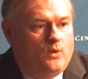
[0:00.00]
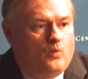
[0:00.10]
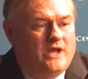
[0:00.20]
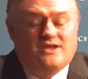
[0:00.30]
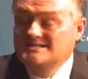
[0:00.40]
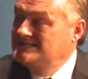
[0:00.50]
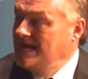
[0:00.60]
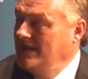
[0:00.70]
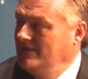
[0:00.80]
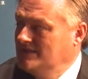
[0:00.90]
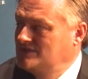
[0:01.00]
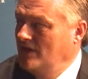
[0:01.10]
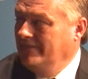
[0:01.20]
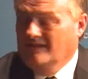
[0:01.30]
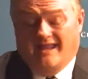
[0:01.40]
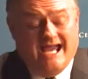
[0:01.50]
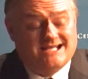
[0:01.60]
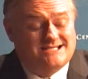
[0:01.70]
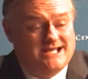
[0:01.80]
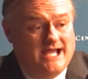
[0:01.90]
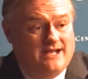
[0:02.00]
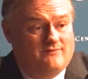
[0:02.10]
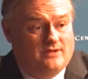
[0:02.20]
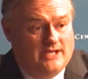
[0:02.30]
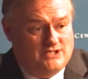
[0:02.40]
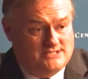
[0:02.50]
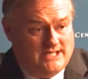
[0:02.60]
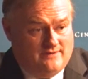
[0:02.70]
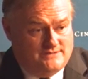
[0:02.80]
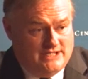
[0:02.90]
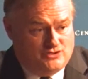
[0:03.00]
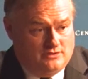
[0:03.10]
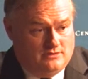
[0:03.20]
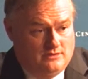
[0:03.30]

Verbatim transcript: we could sign this on the last night of the legislative session.